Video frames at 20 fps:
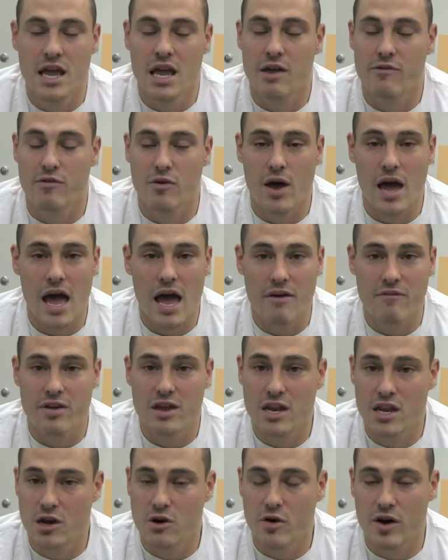If you have
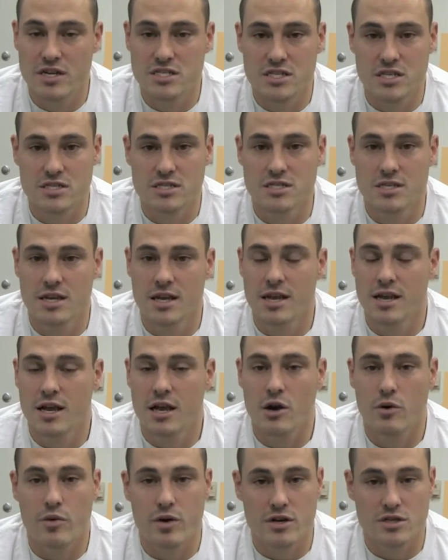any questions,
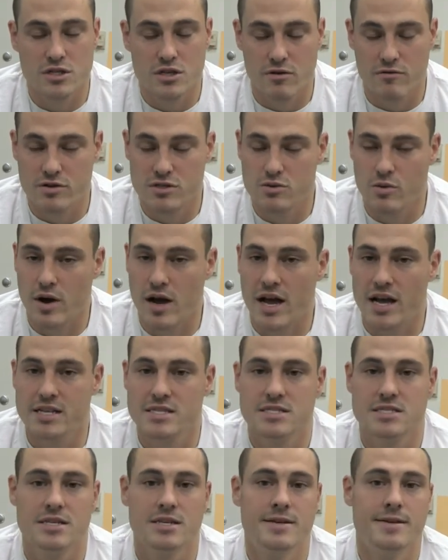career service
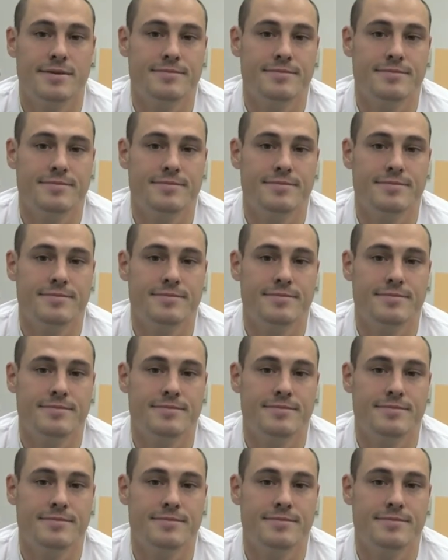wise,